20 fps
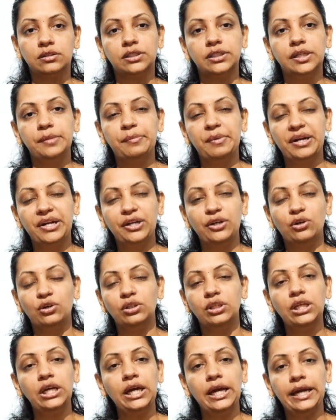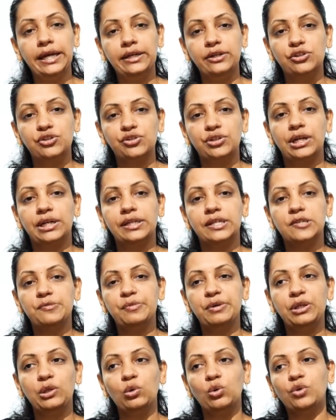depending on the age, that is
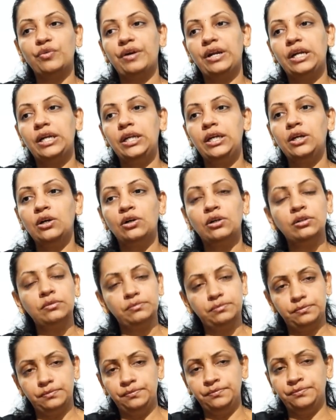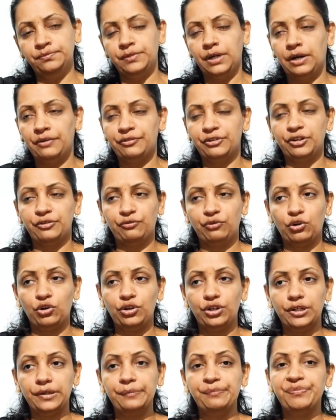below 20 or after
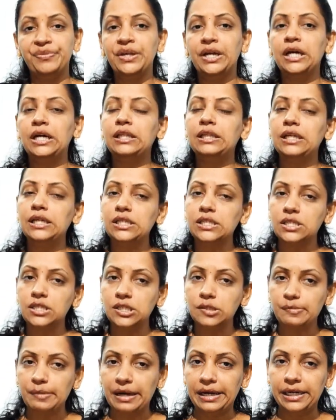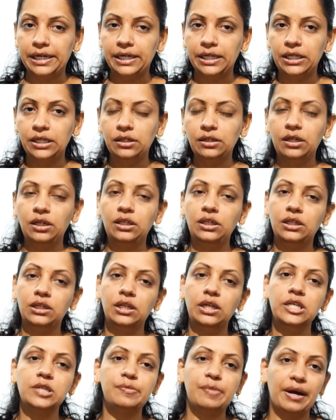40. Next is parity.
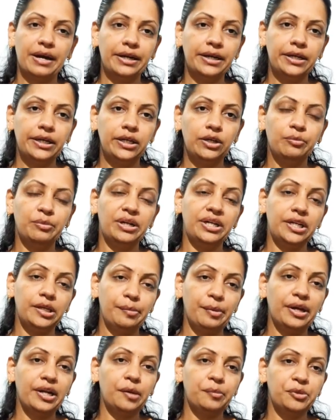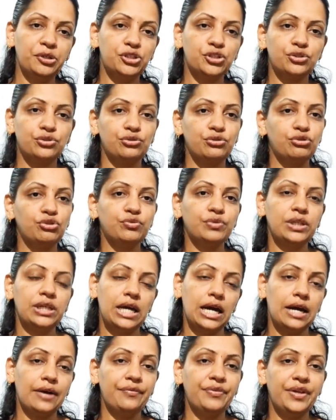Increased parity, multipara patients usually
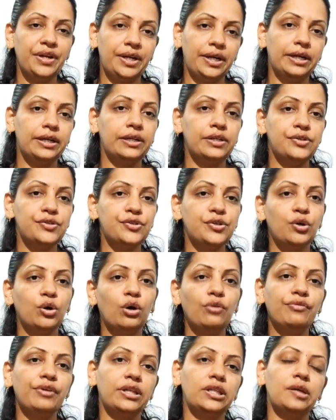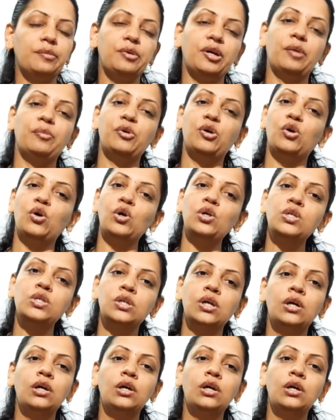have the tendency of anemia because